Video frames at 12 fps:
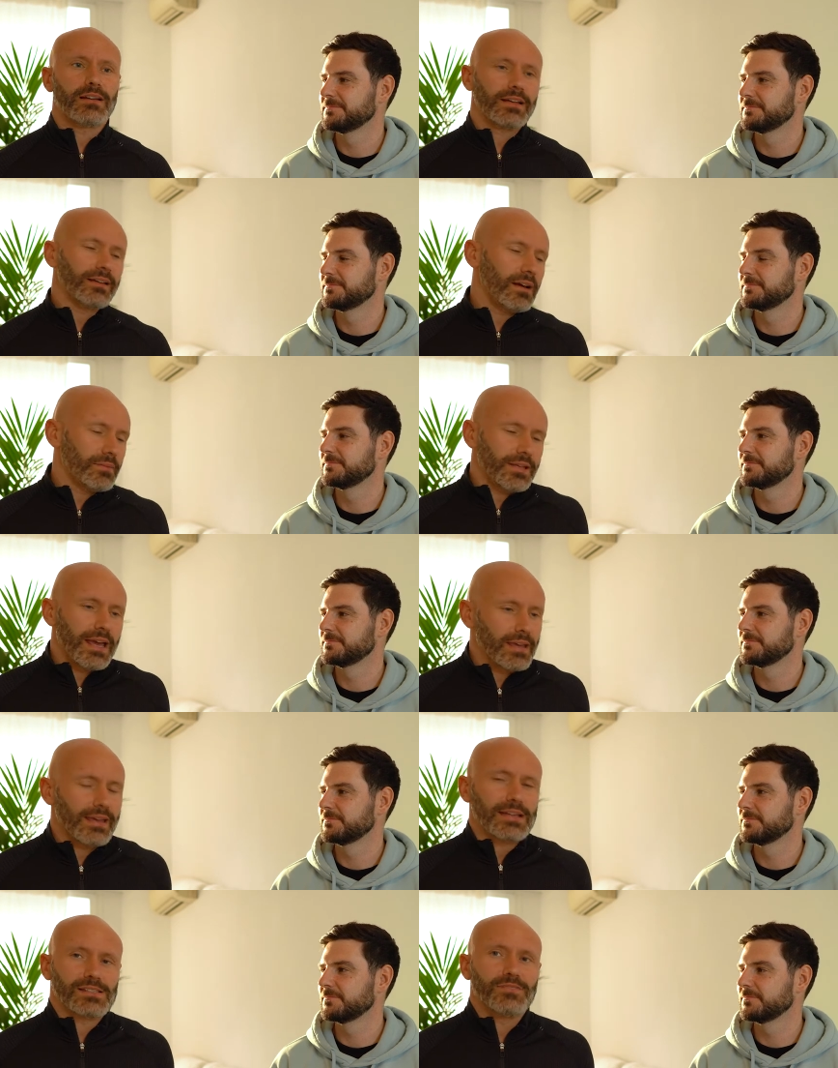Speaker 1: I'm like, oh, yeah, you
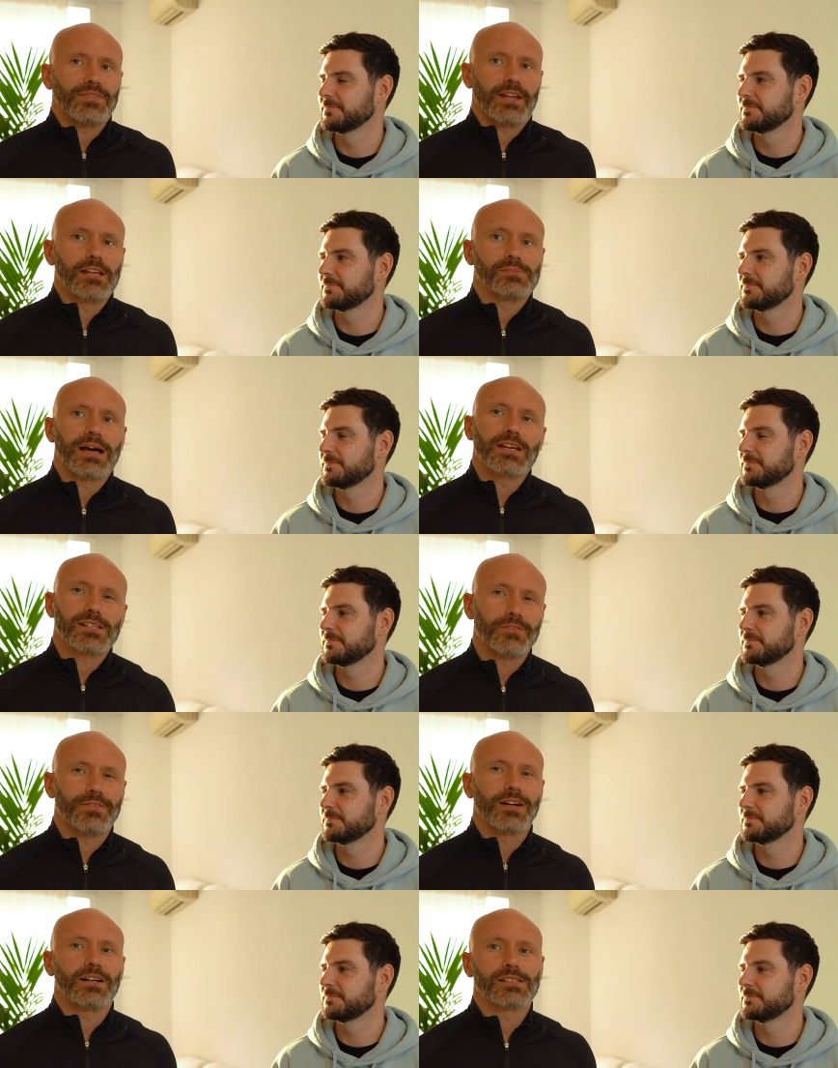can get some videos, but actually
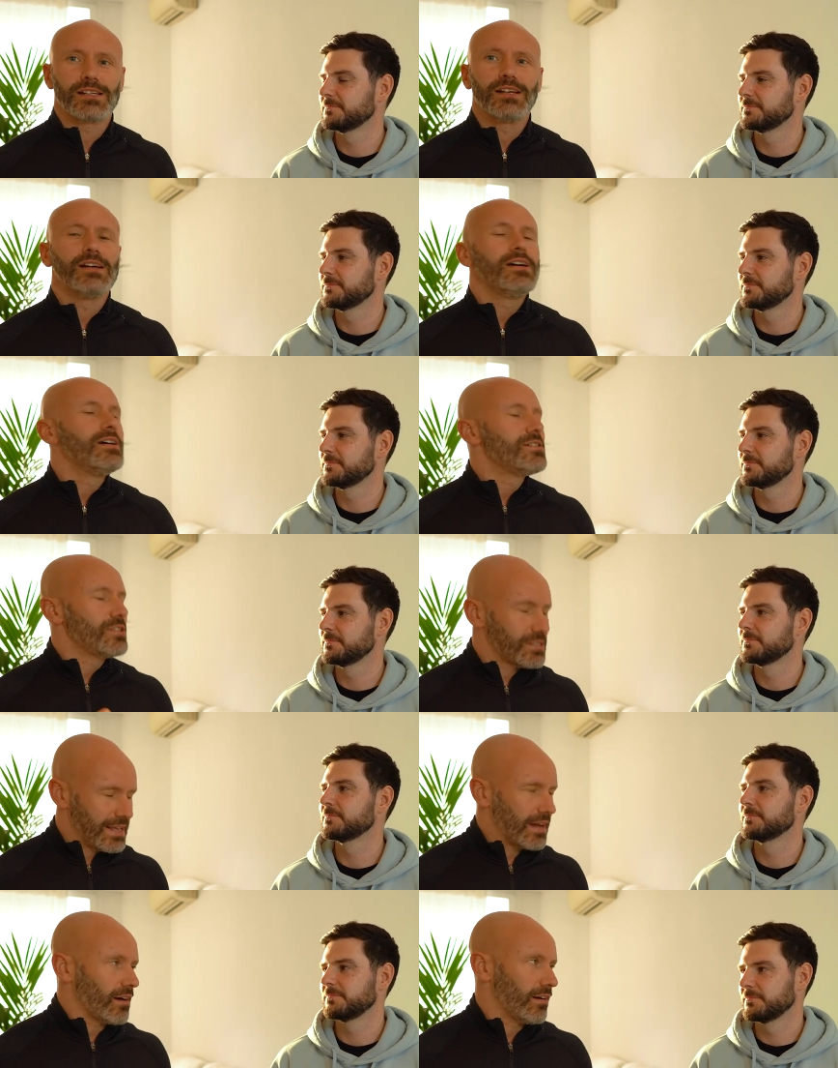at first,
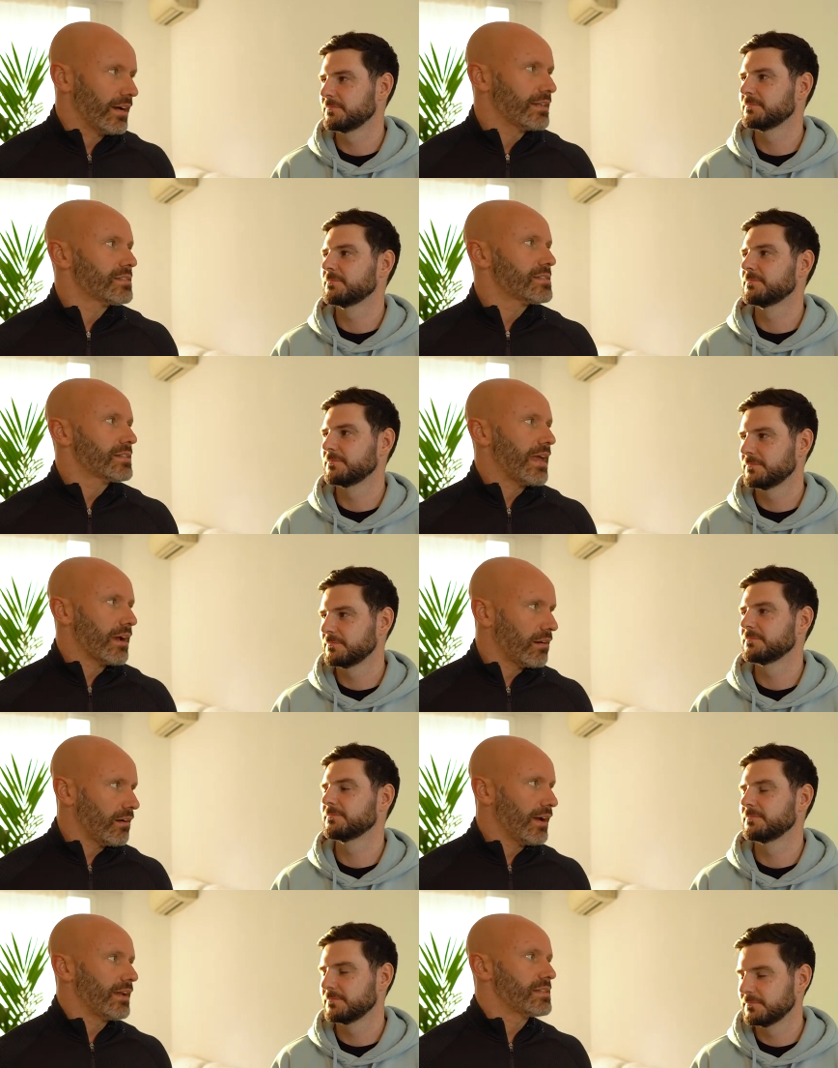just get clients. Get
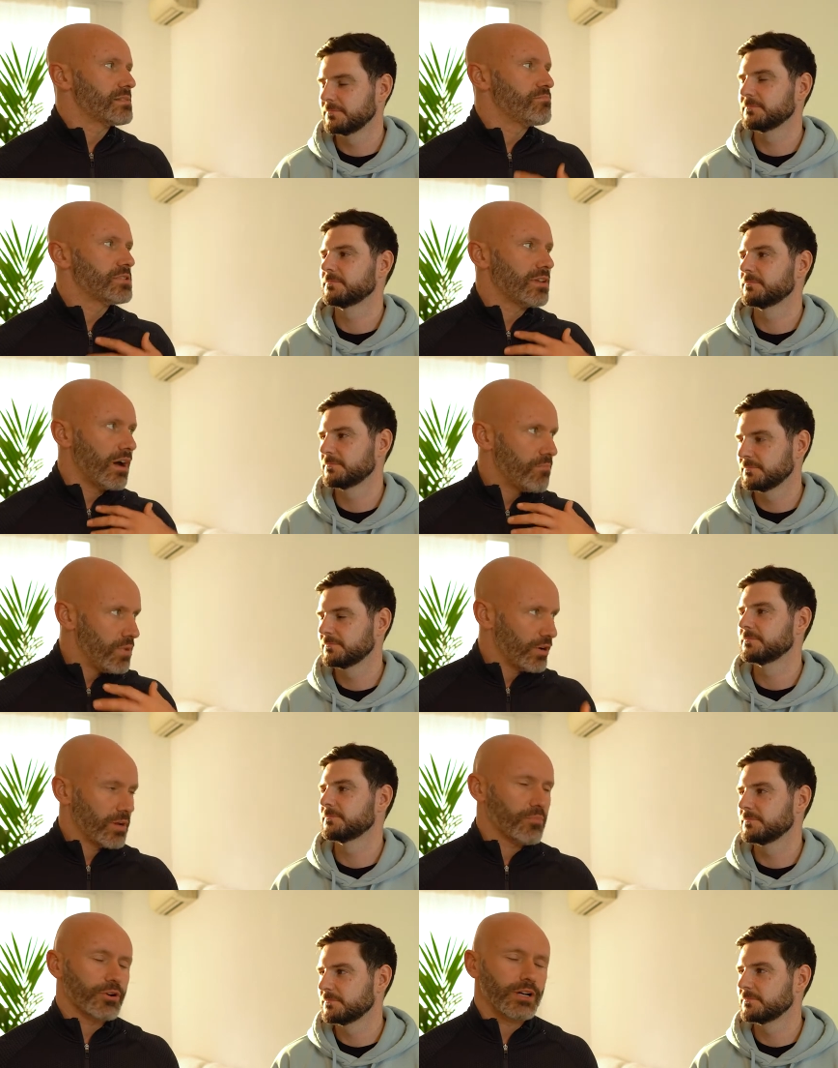clients, start
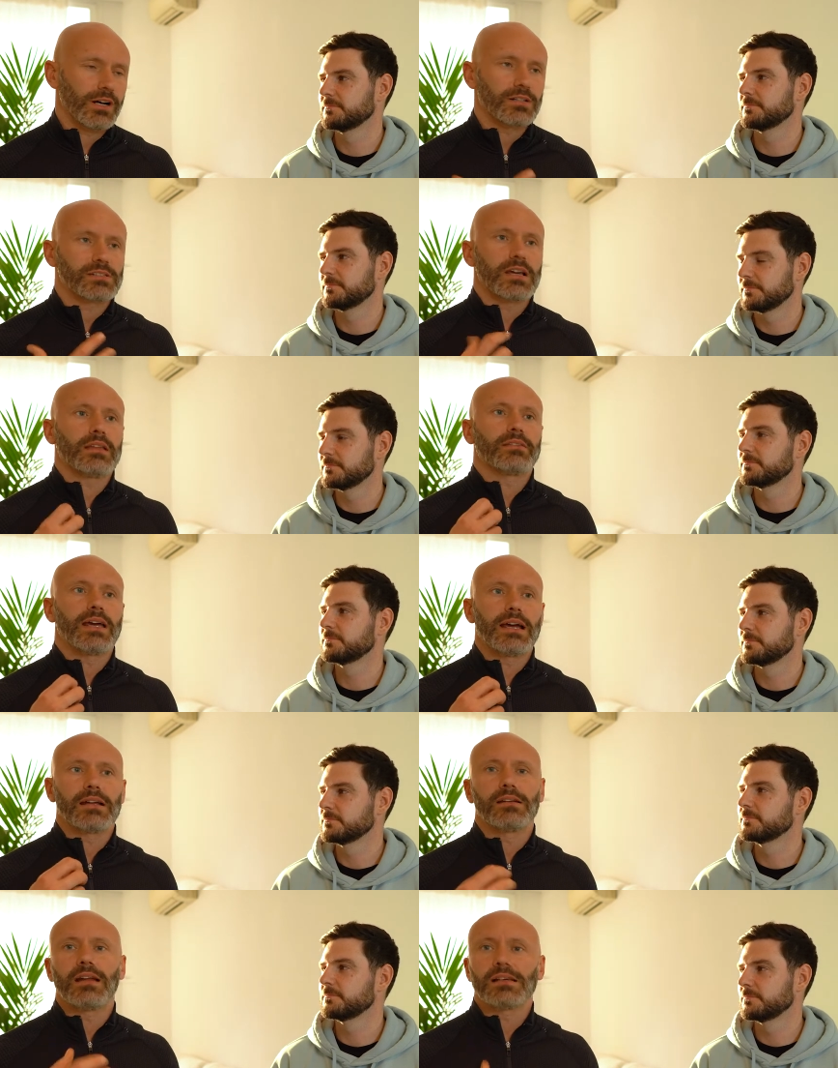building a product, and
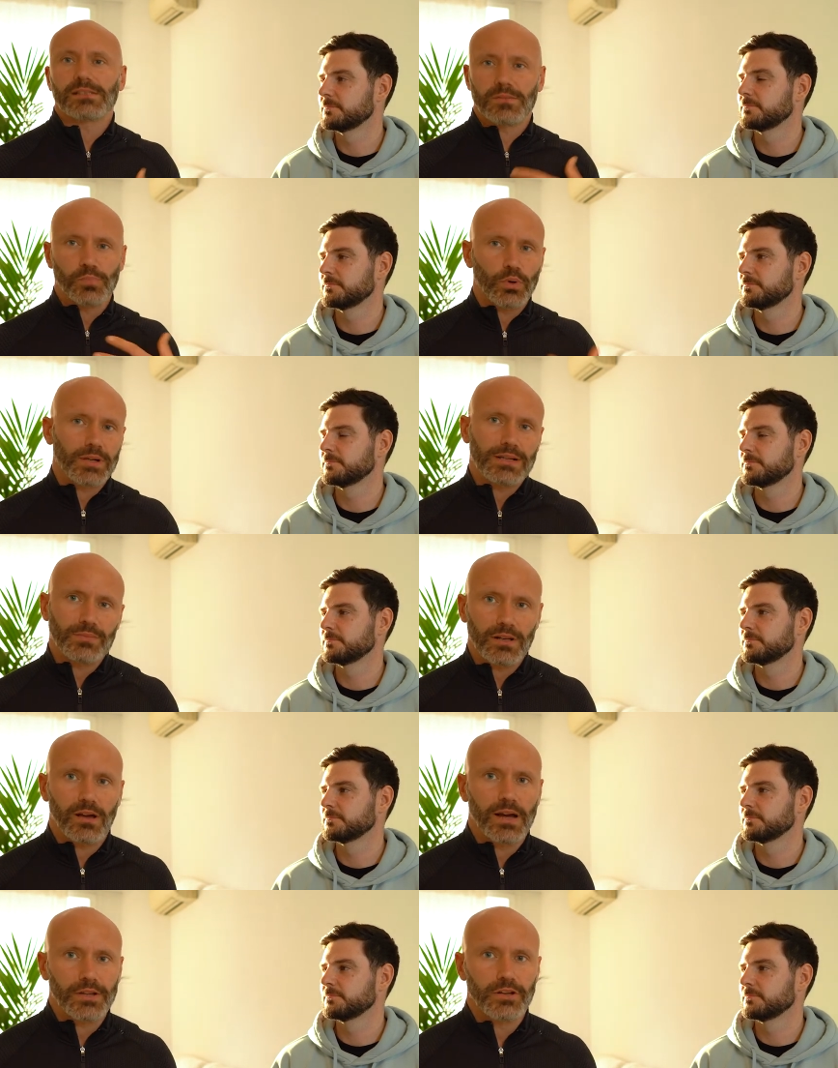then at some point down the
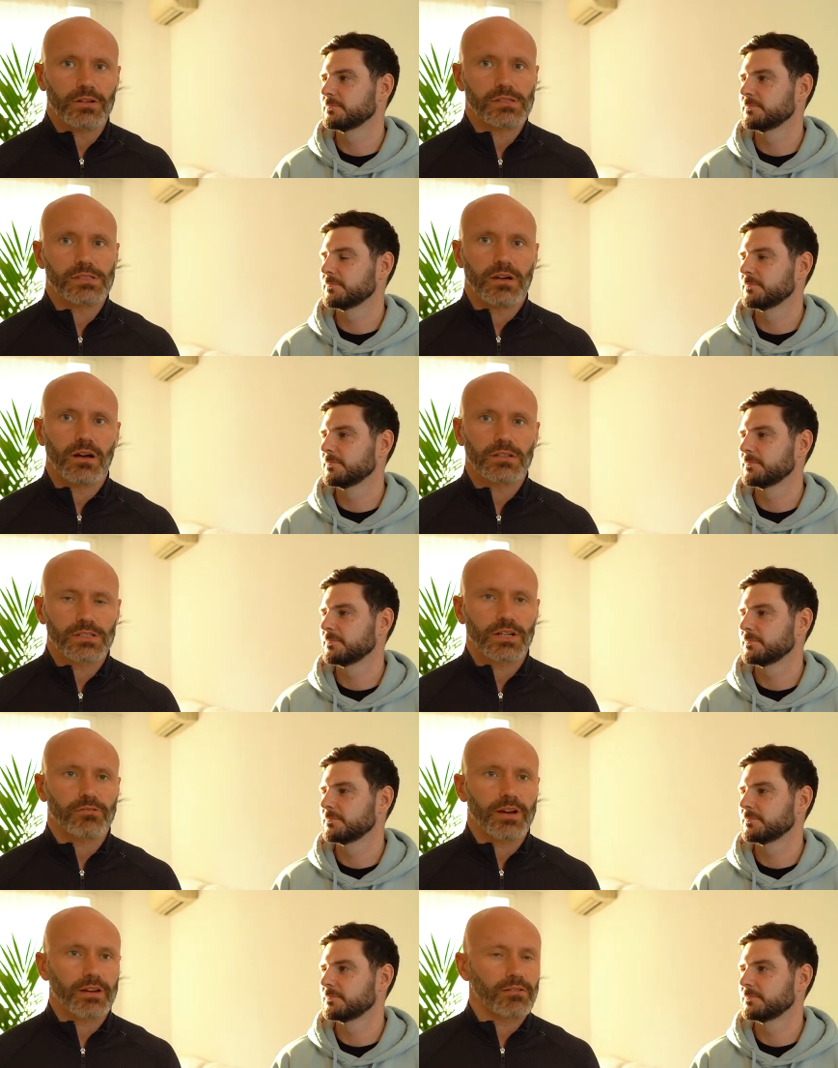line, you can start to
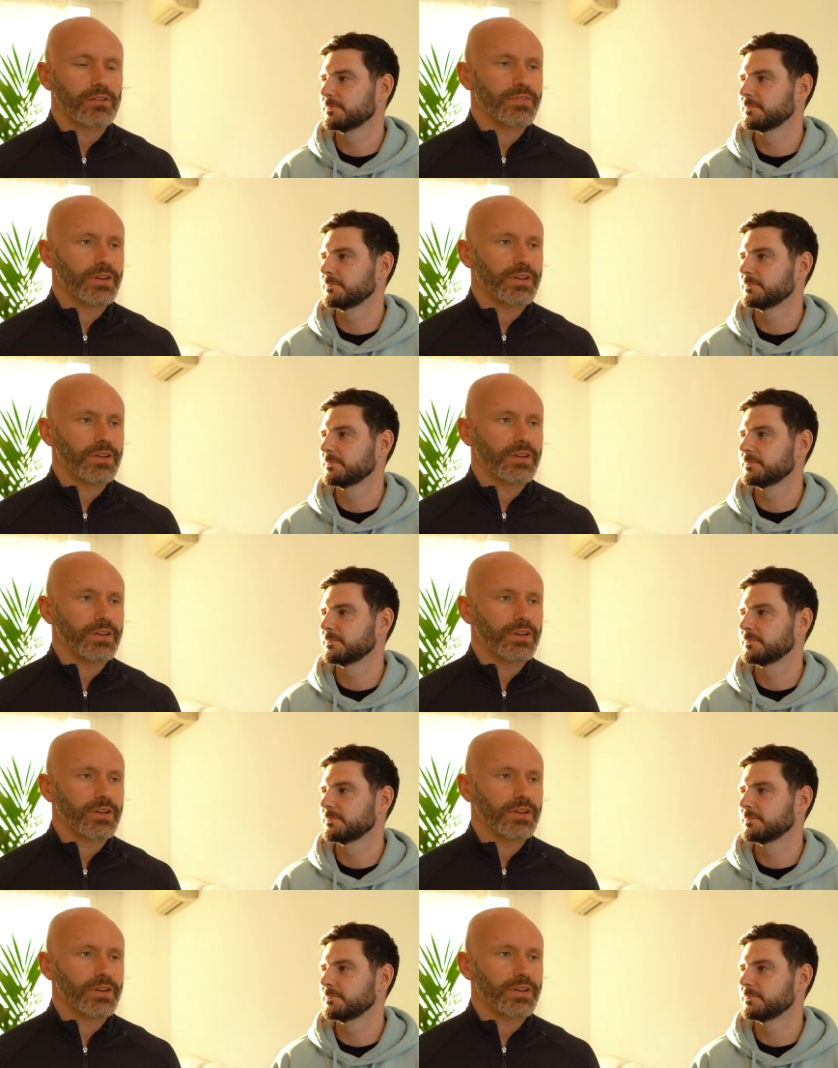create your own